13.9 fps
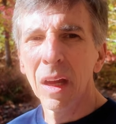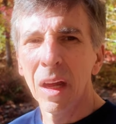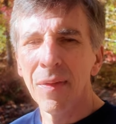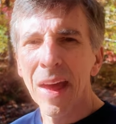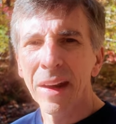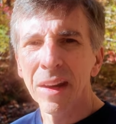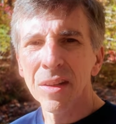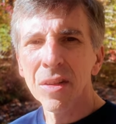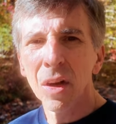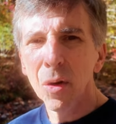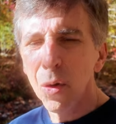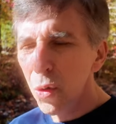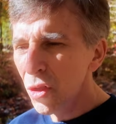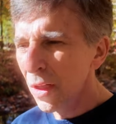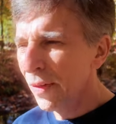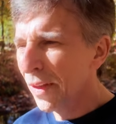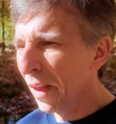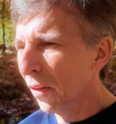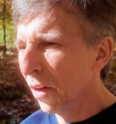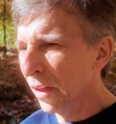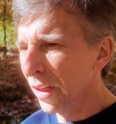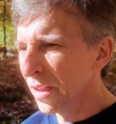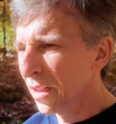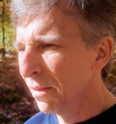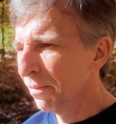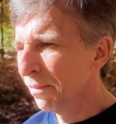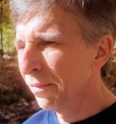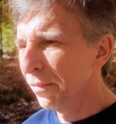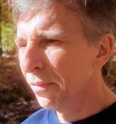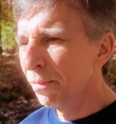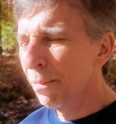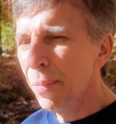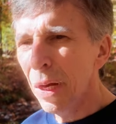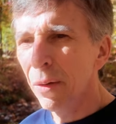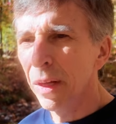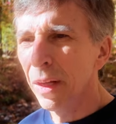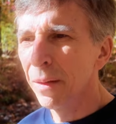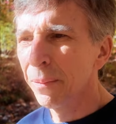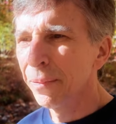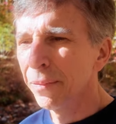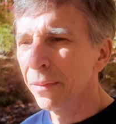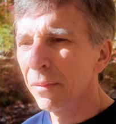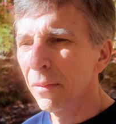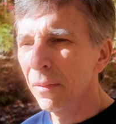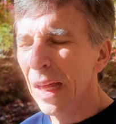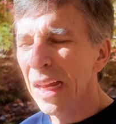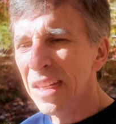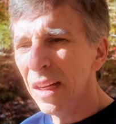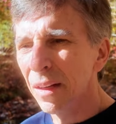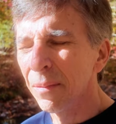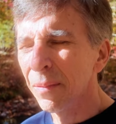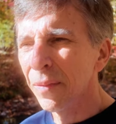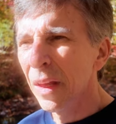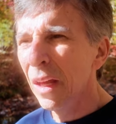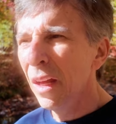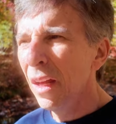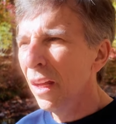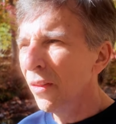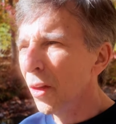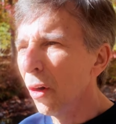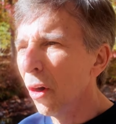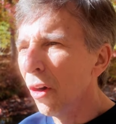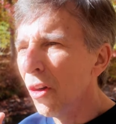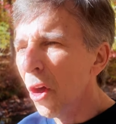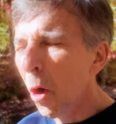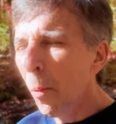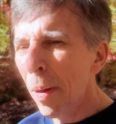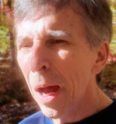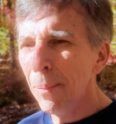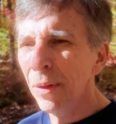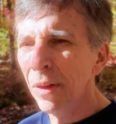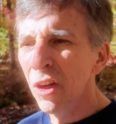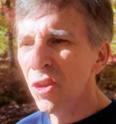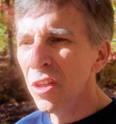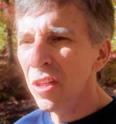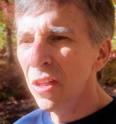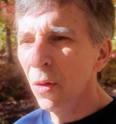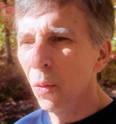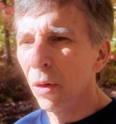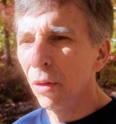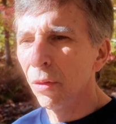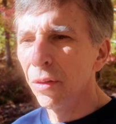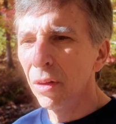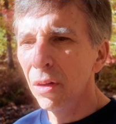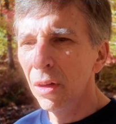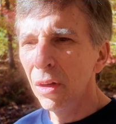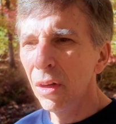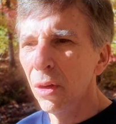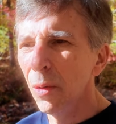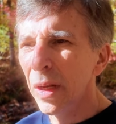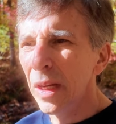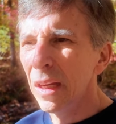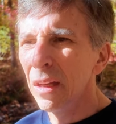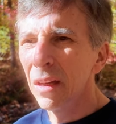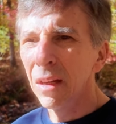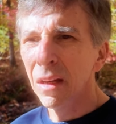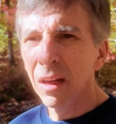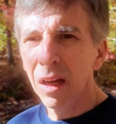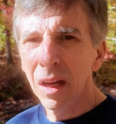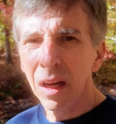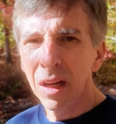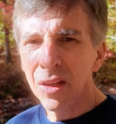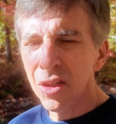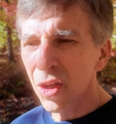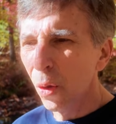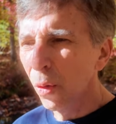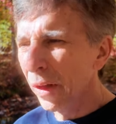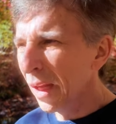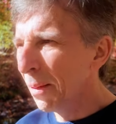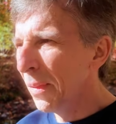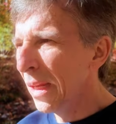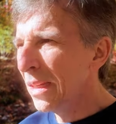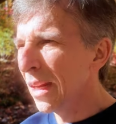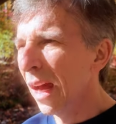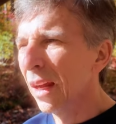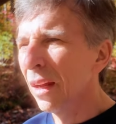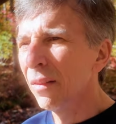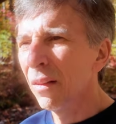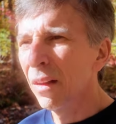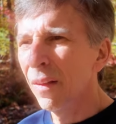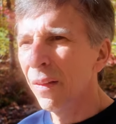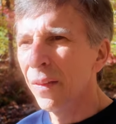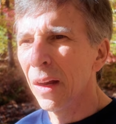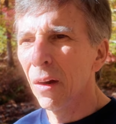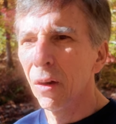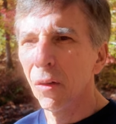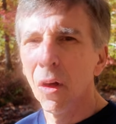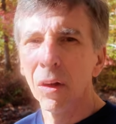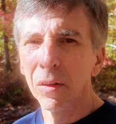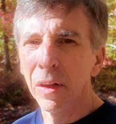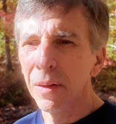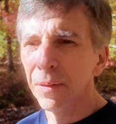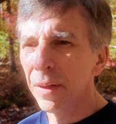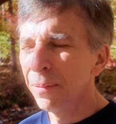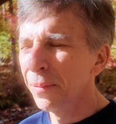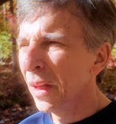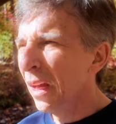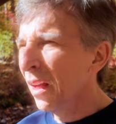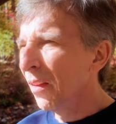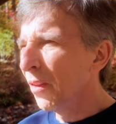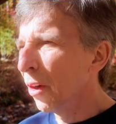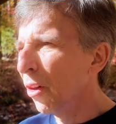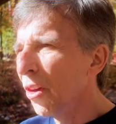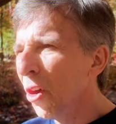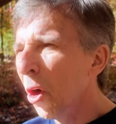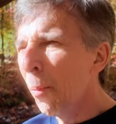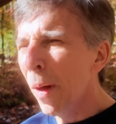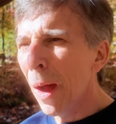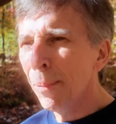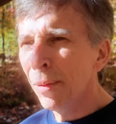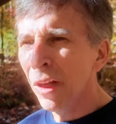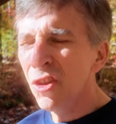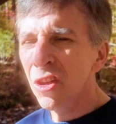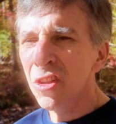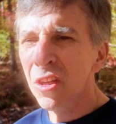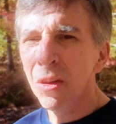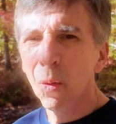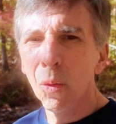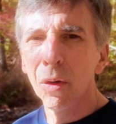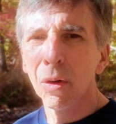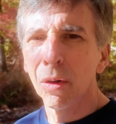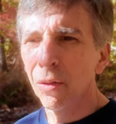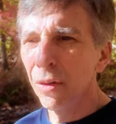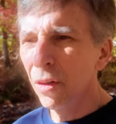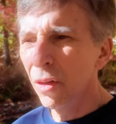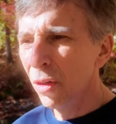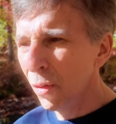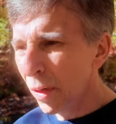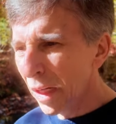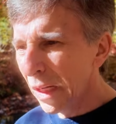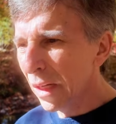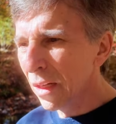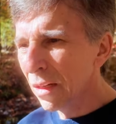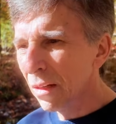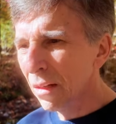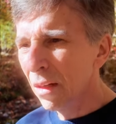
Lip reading: And that is who's living the longest. Period. That's it. There are no populations in the world who eat solely a meat diet that are long-lived. There are no populations in the world who eat